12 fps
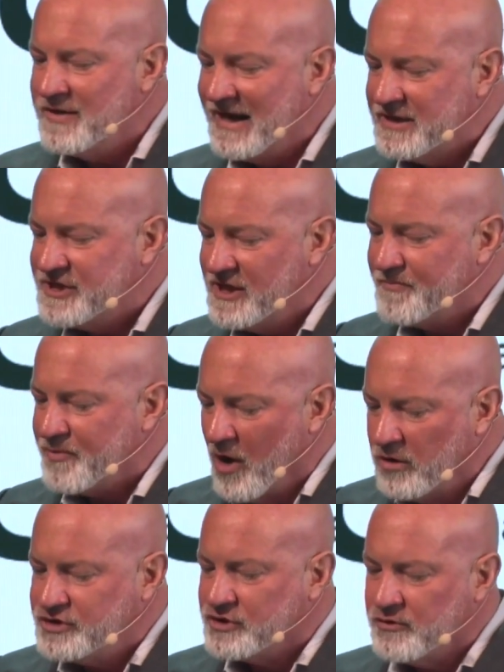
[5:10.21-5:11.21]
that as he
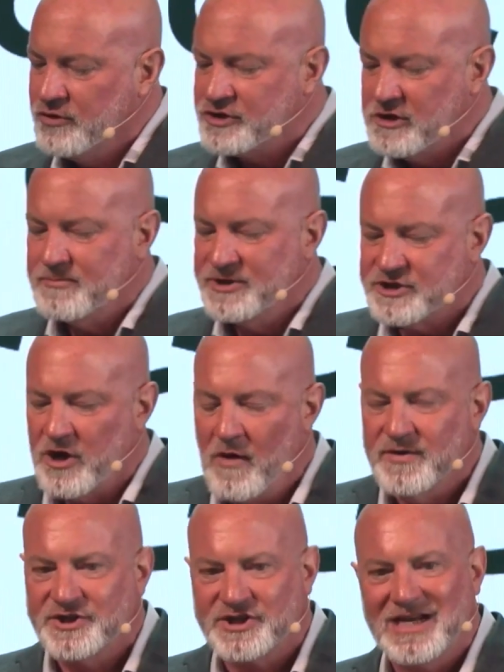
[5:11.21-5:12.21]
approached Jerusalem and saw
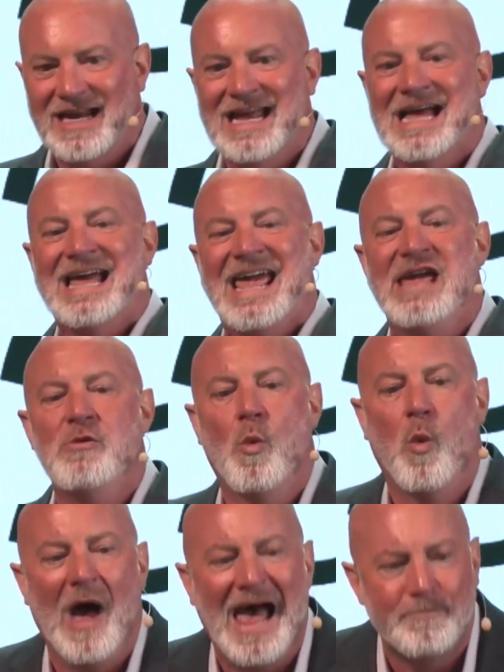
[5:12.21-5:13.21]
the city, he
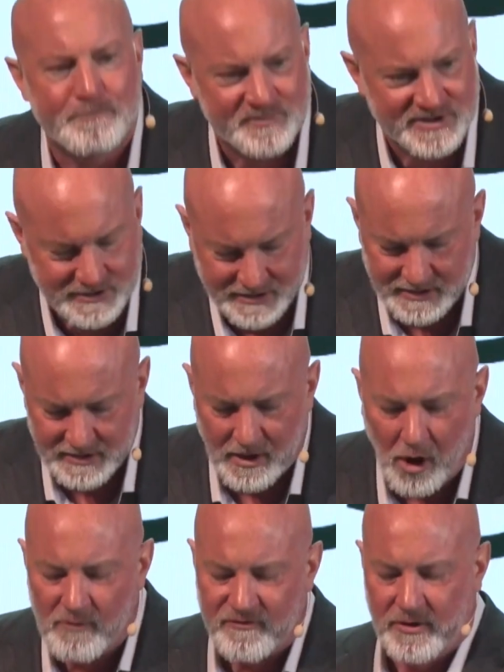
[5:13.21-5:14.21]
wept
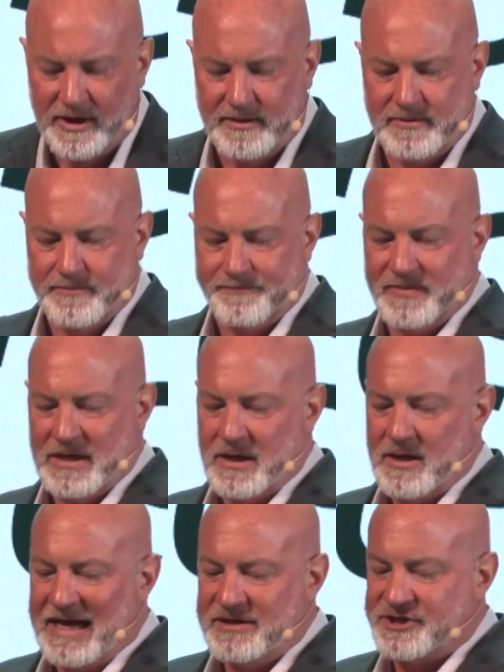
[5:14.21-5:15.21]
over it.
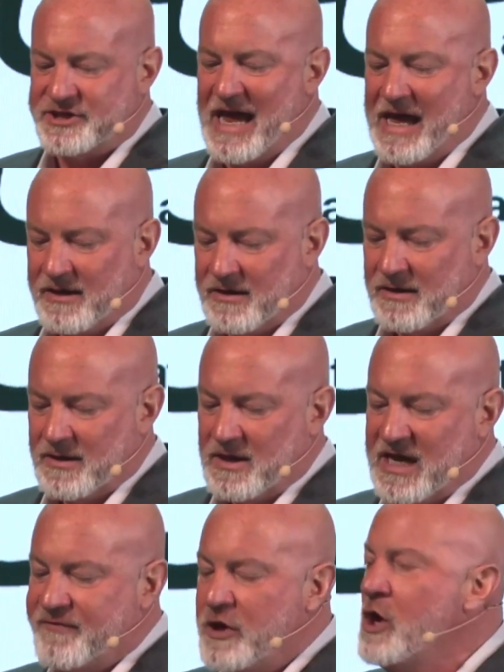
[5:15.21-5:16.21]
and said,
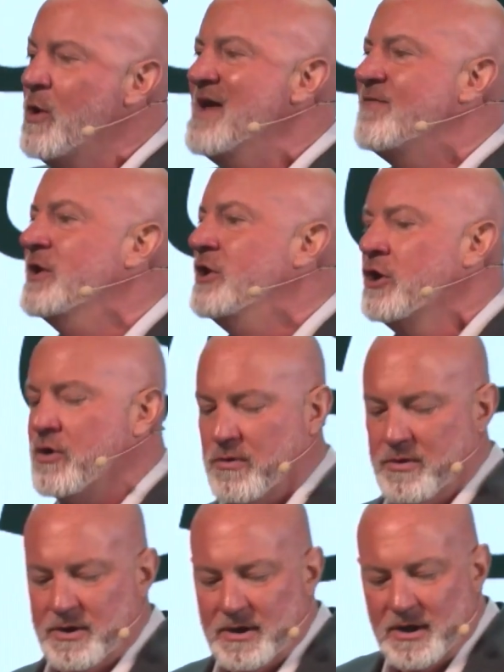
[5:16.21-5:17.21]
if you, even you,
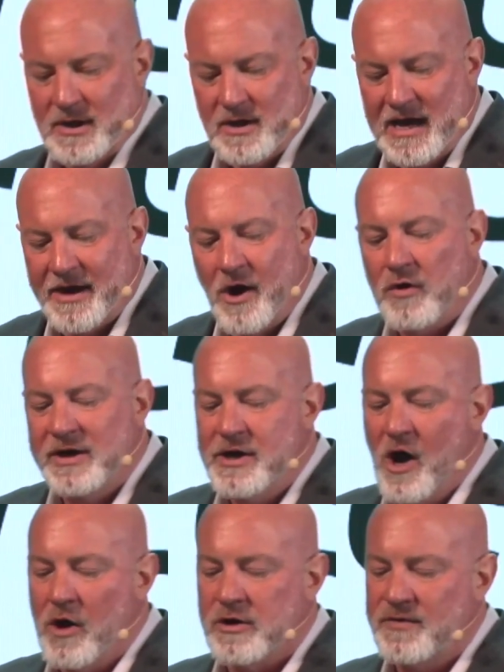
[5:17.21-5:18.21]
had only
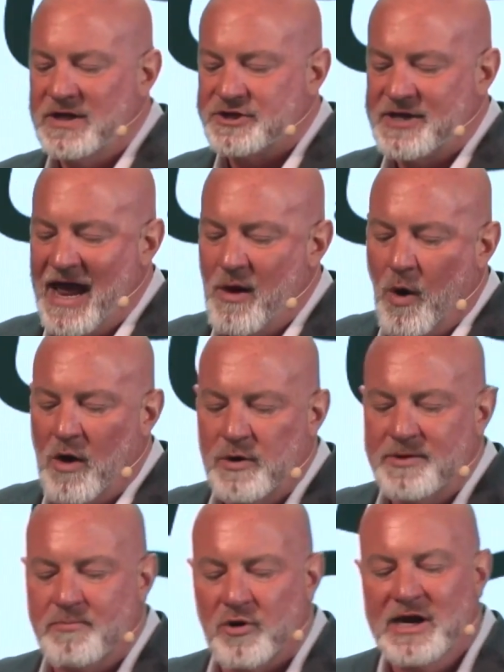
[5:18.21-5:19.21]
known on this day what
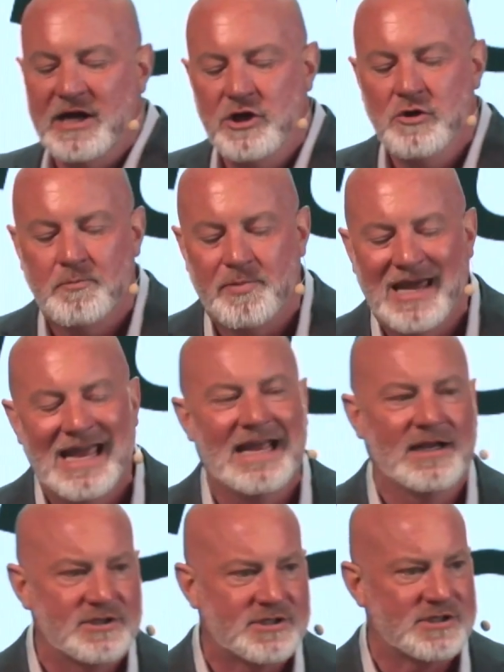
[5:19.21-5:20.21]
would bring you
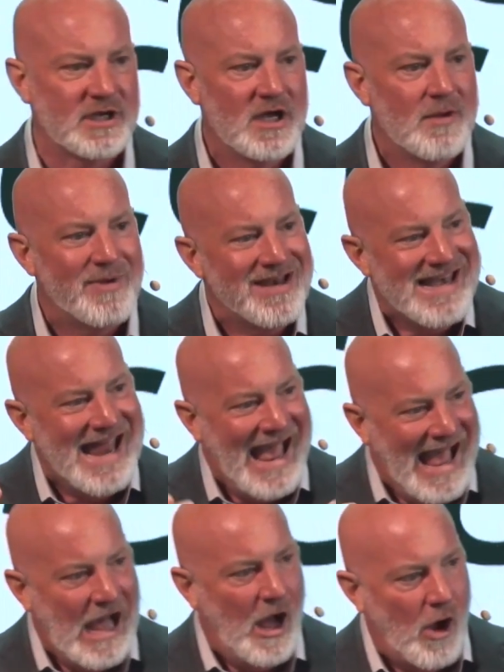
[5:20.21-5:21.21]
peace, but
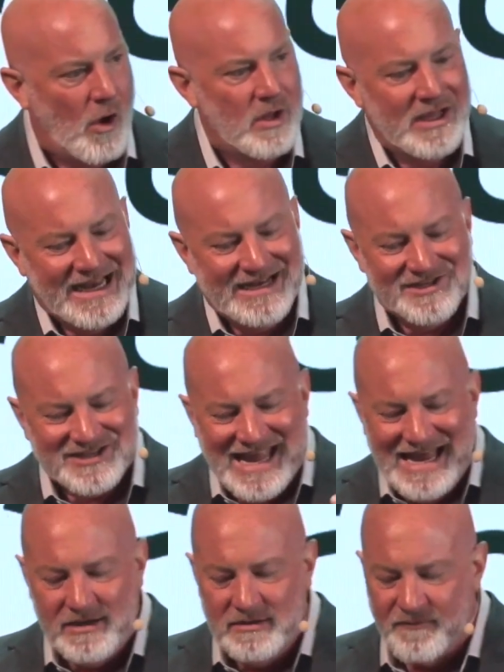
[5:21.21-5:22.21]
now it is
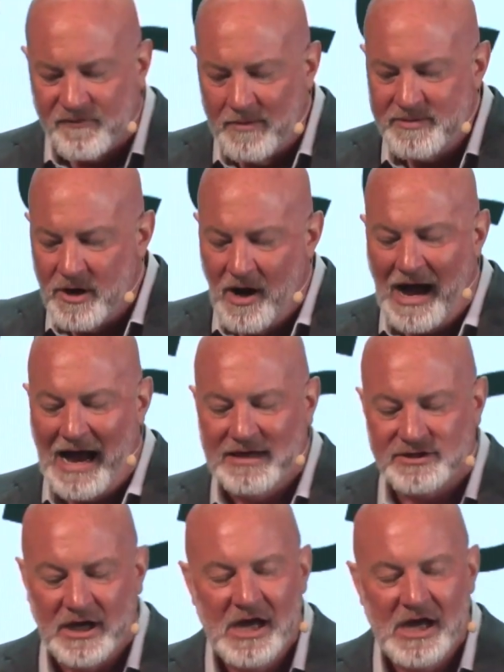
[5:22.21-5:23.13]
hidden from your eyes.